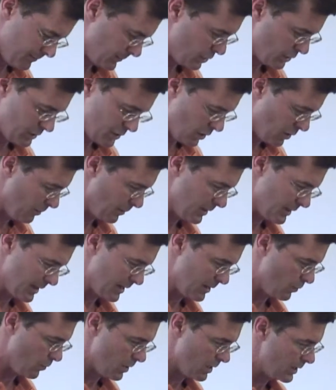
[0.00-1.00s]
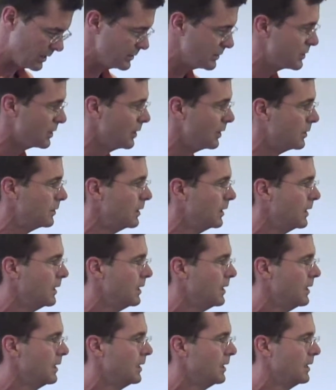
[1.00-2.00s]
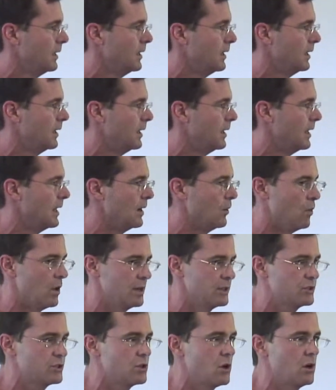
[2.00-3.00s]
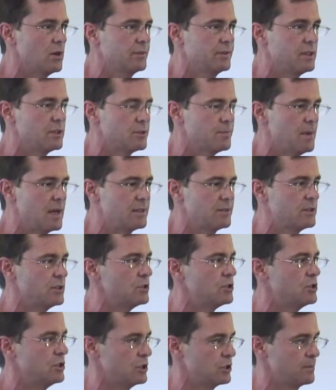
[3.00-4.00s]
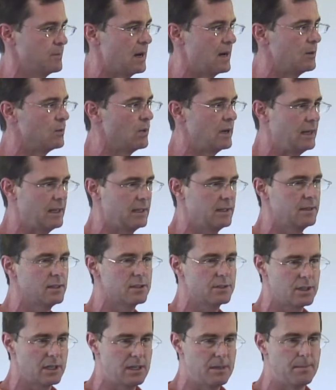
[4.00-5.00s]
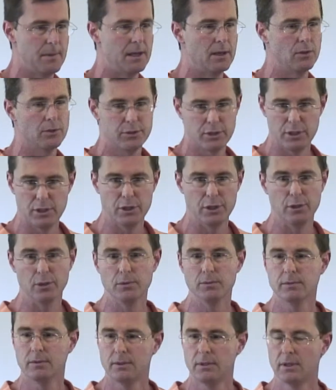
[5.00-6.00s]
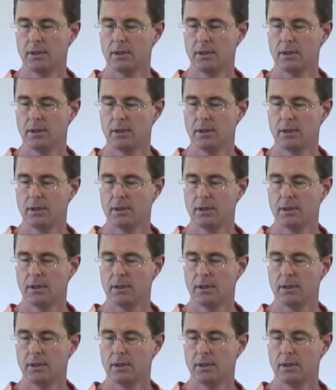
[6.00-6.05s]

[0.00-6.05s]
She told me that it was. So I want to start this message just by reading this email to you.